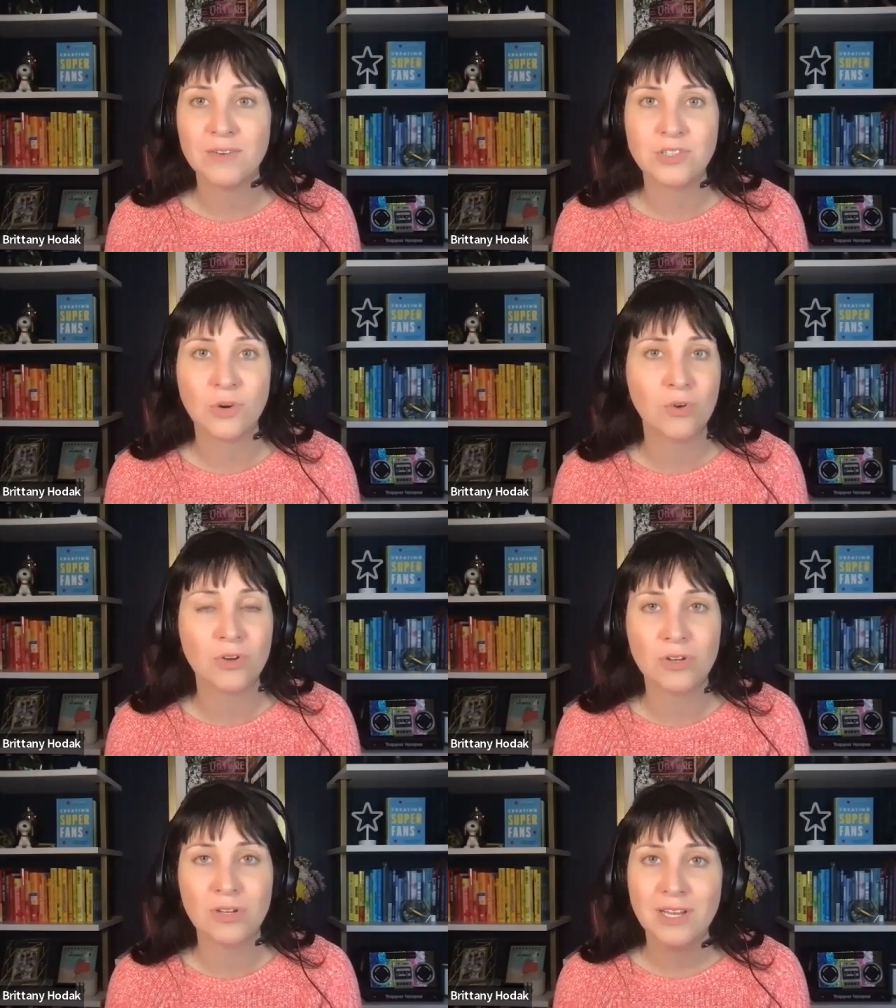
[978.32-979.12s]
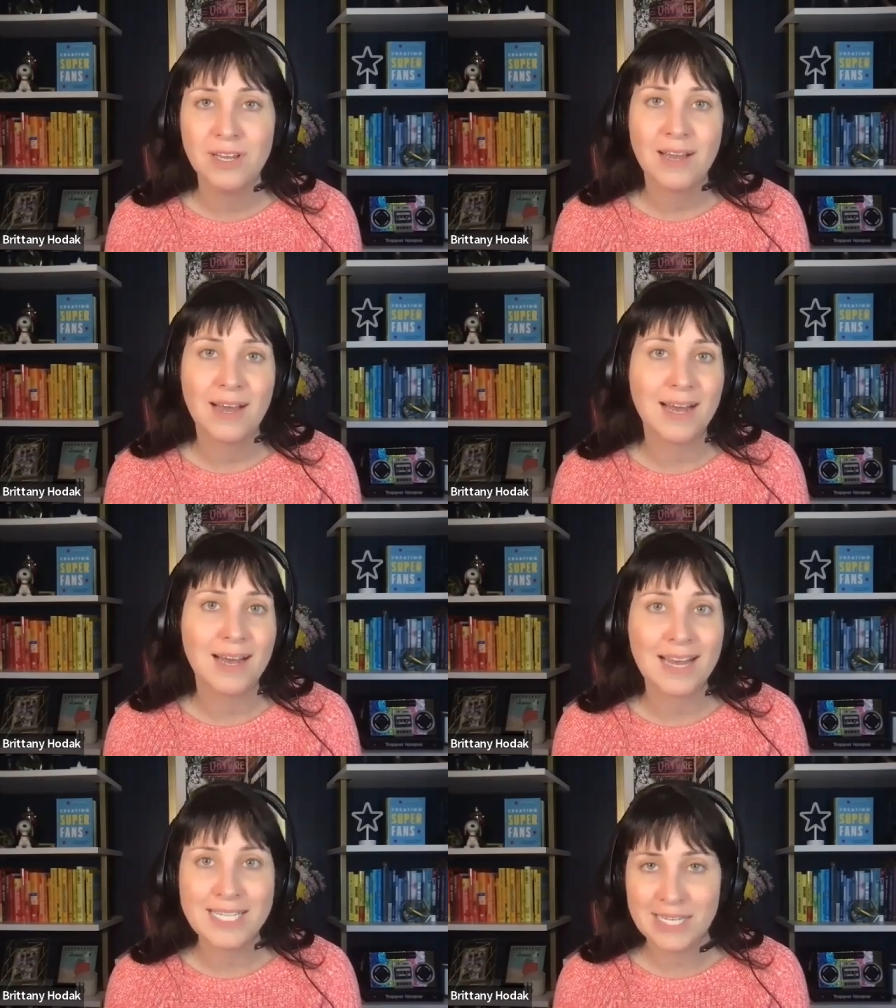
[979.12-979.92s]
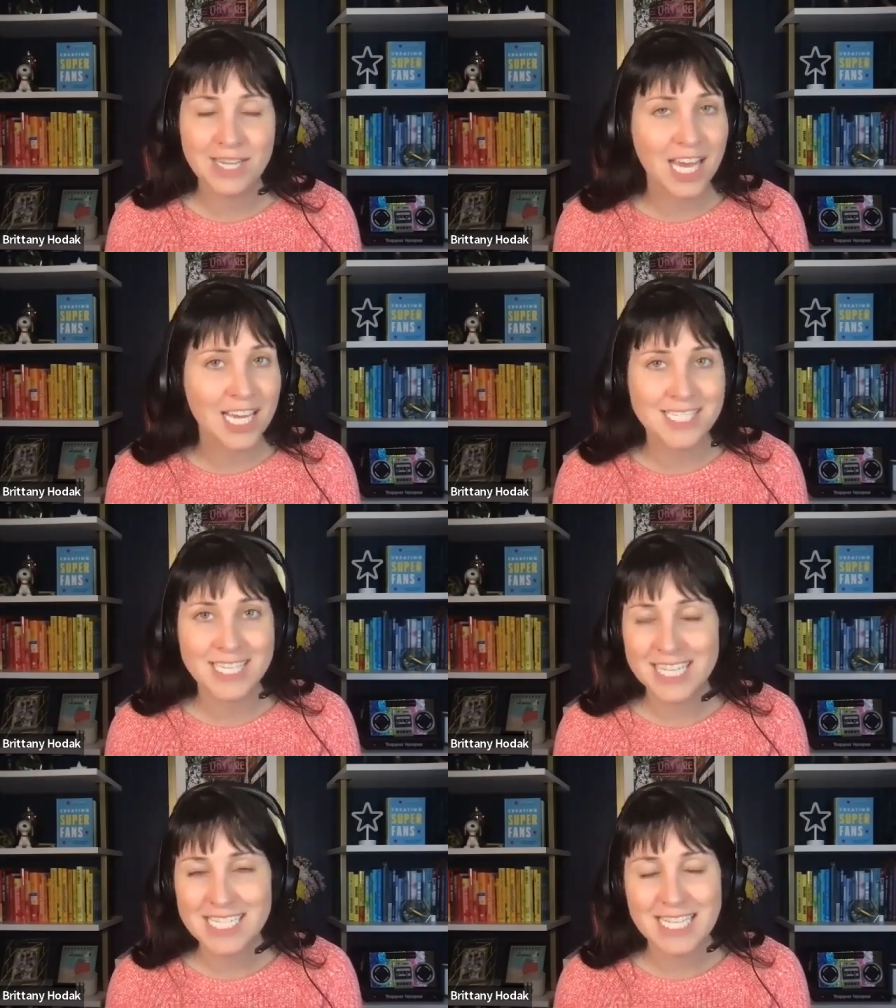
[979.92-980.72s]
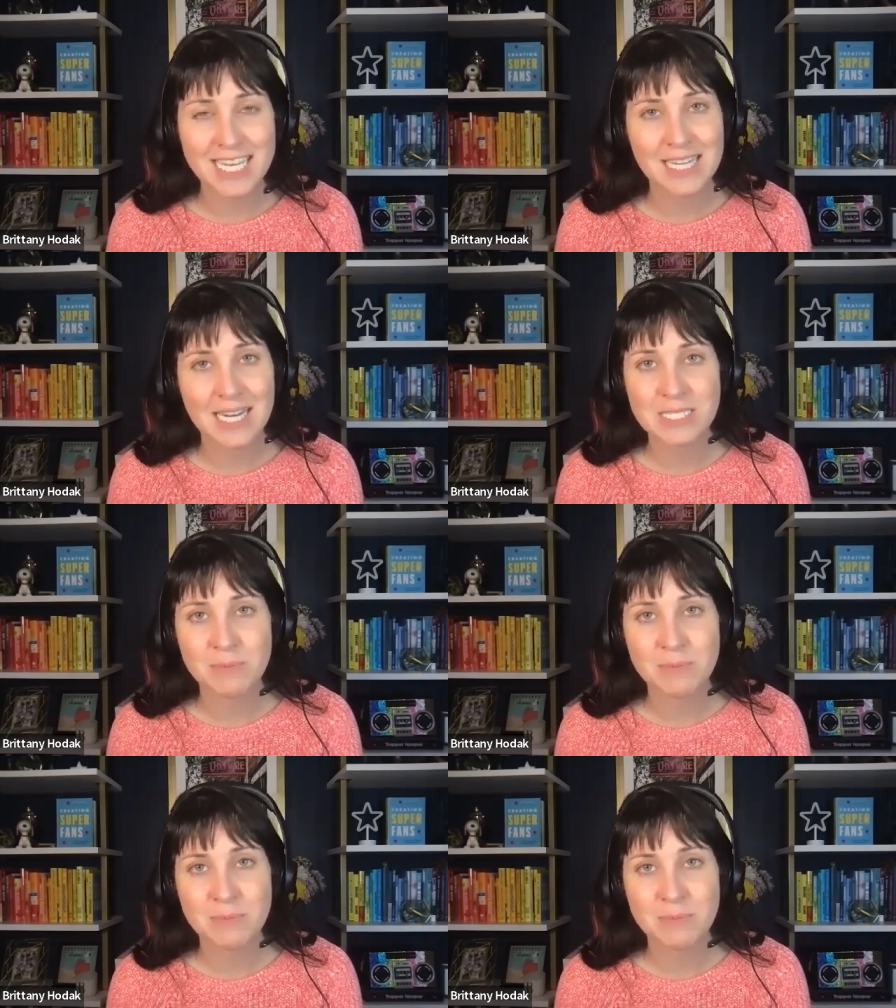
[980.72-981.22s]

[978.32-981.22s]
total SLAs and things like that